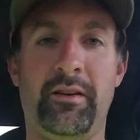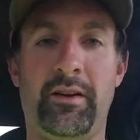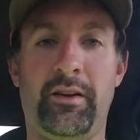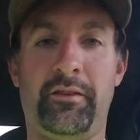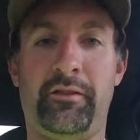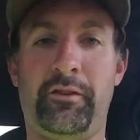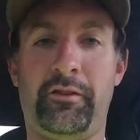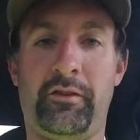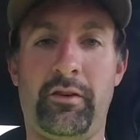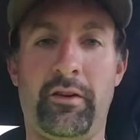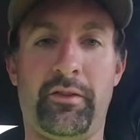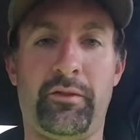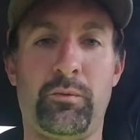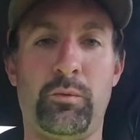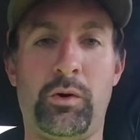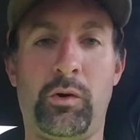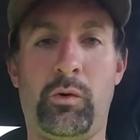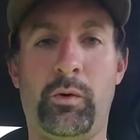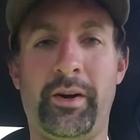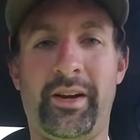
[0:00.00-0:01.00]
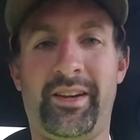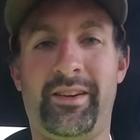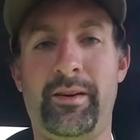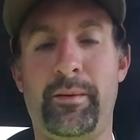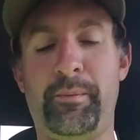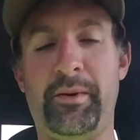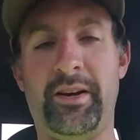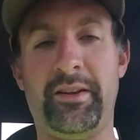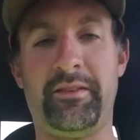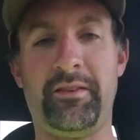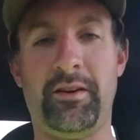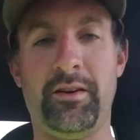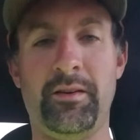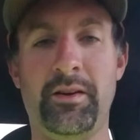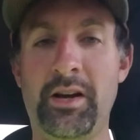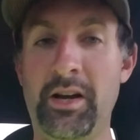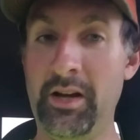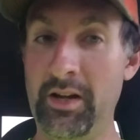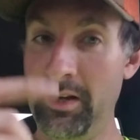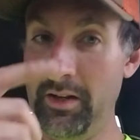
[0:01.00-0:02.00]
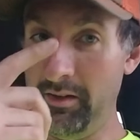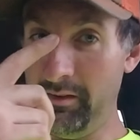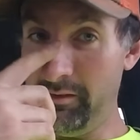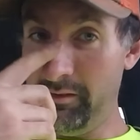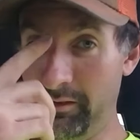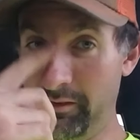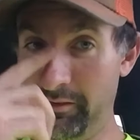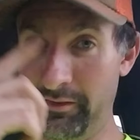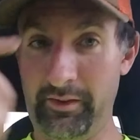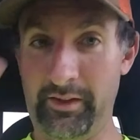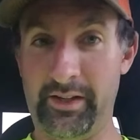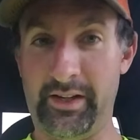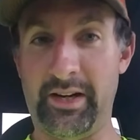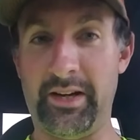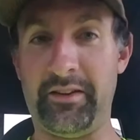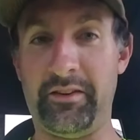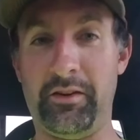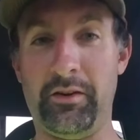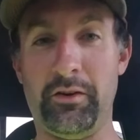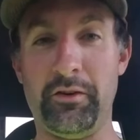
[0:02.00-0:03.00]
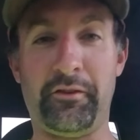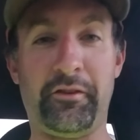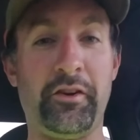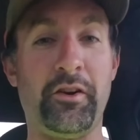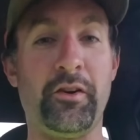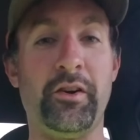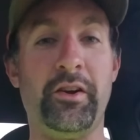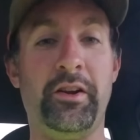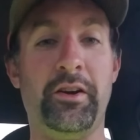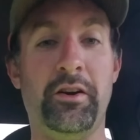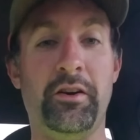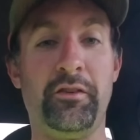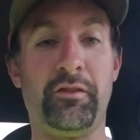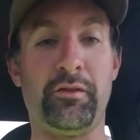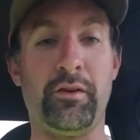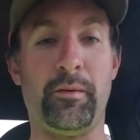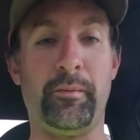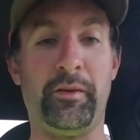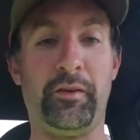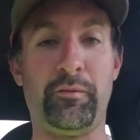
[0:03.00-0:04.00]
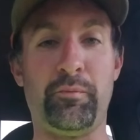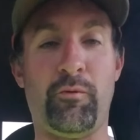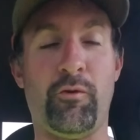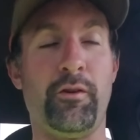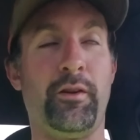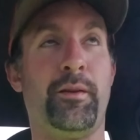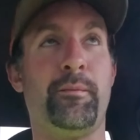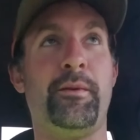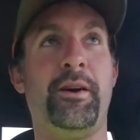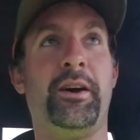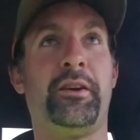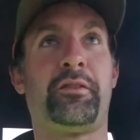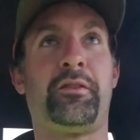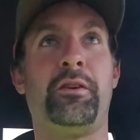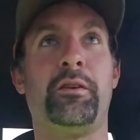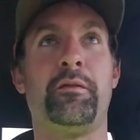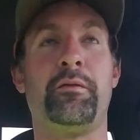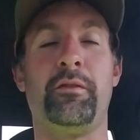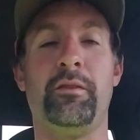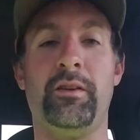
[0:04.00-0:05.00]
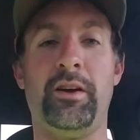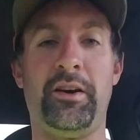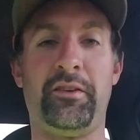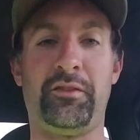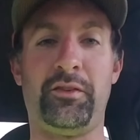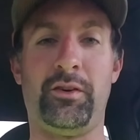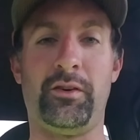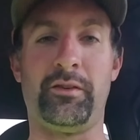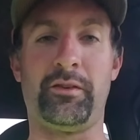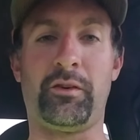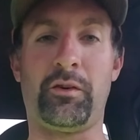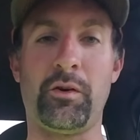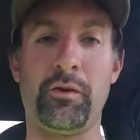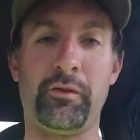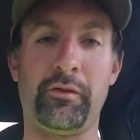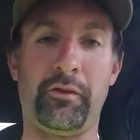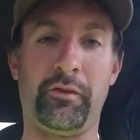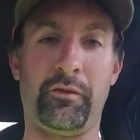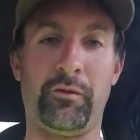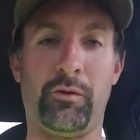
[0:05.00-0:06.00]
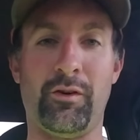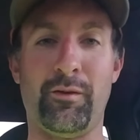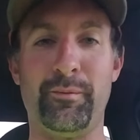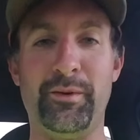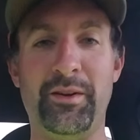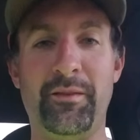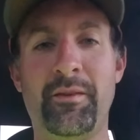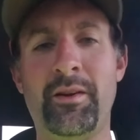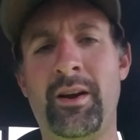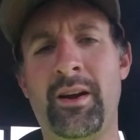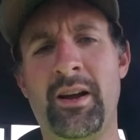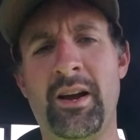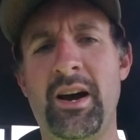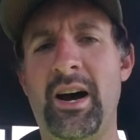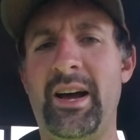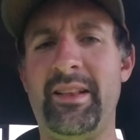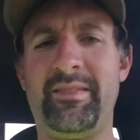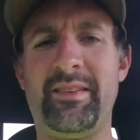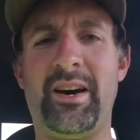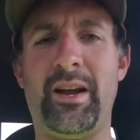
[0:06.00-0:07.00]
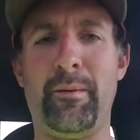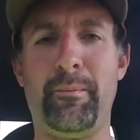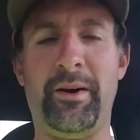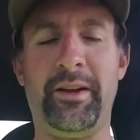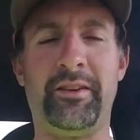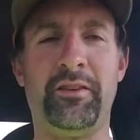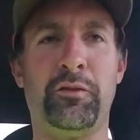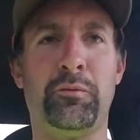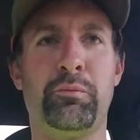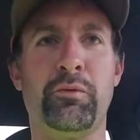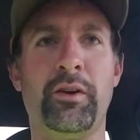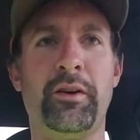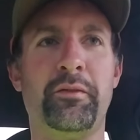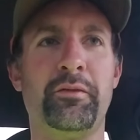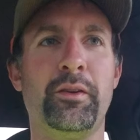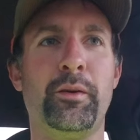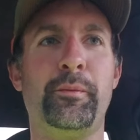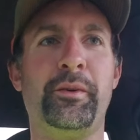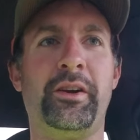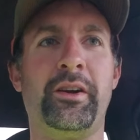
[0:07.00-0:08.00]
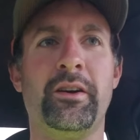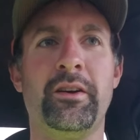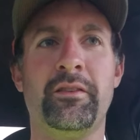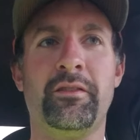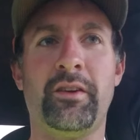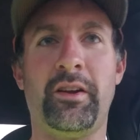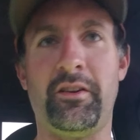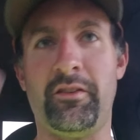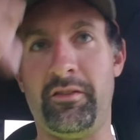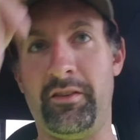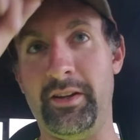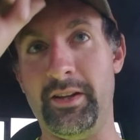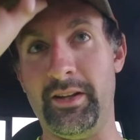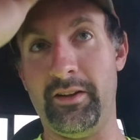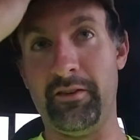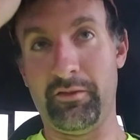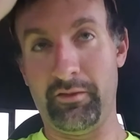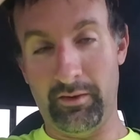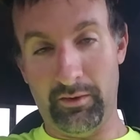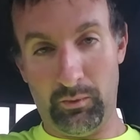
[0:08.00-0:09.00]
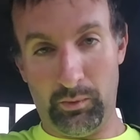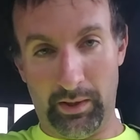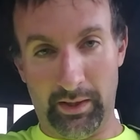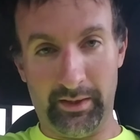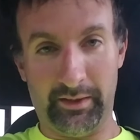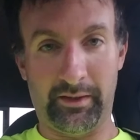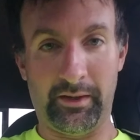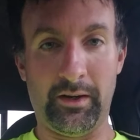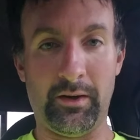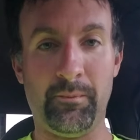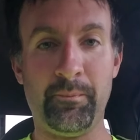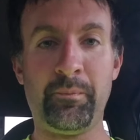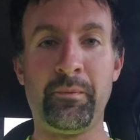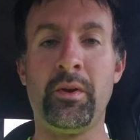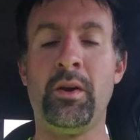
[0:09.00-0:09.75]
I was just going to throw a quick tip out there. As you can see, I got the old cherry nose, so I've been sporting the mask here for the last hour in the grocery store, but I thought about this briefly because I just did this a little while ago.